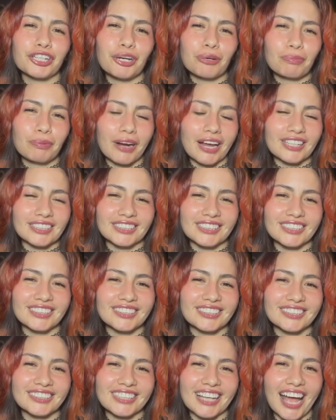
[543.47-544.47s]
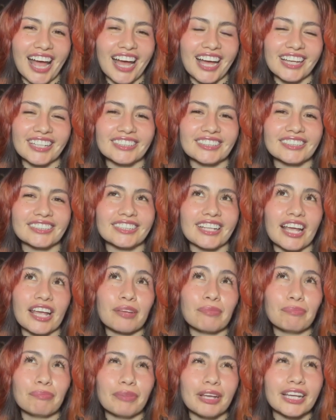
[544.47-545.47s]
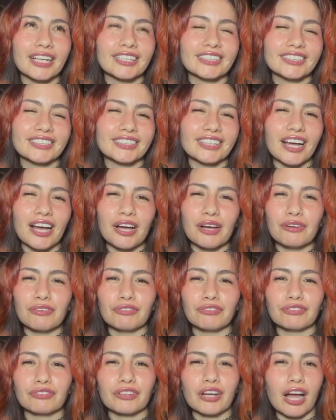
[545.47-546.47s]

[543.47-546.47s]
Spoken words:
her presence as a mix of